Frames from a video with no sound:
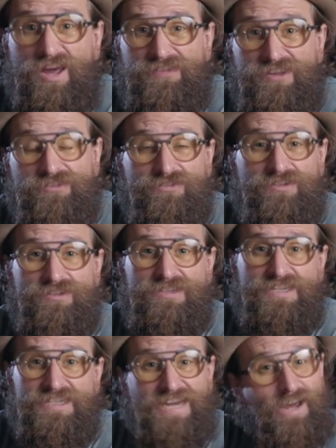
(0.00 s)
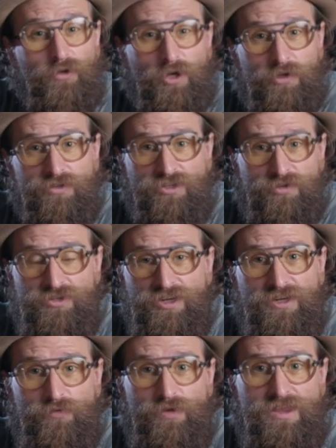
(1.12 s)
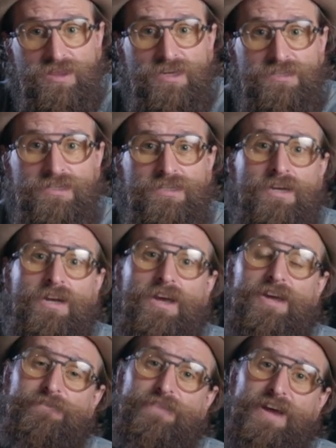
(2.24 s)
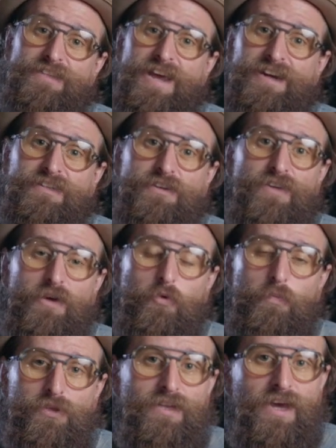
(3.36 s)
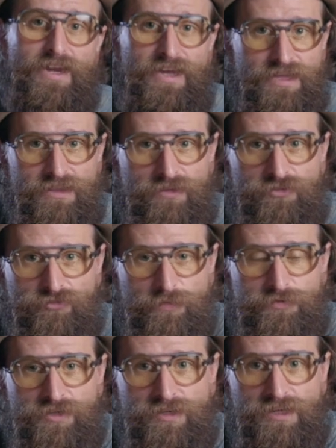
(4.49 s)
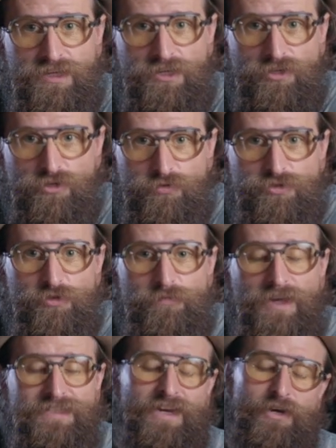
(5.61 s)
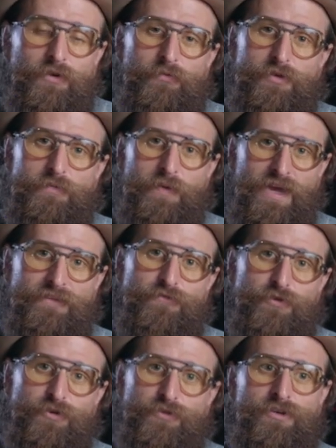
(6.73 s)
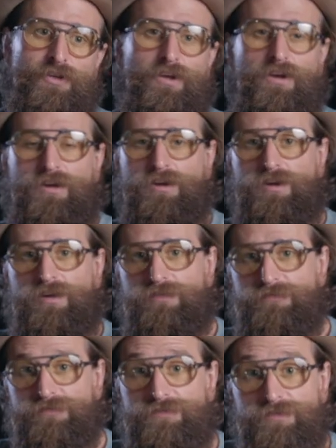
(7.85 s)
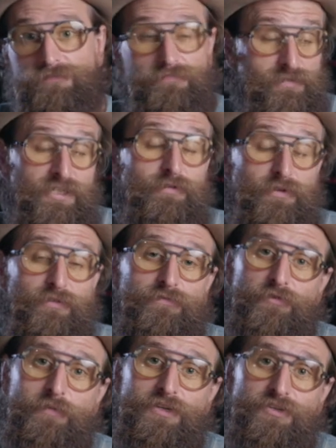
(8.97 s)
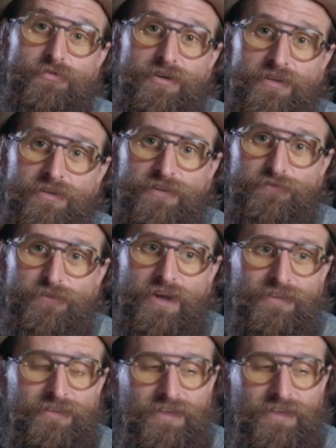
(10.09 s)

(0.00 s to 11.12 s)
I think there's a discount code associated with this. If that's active, I will put that in the description in YouTube. That's how we pay for uh, cereal for my children, in fact.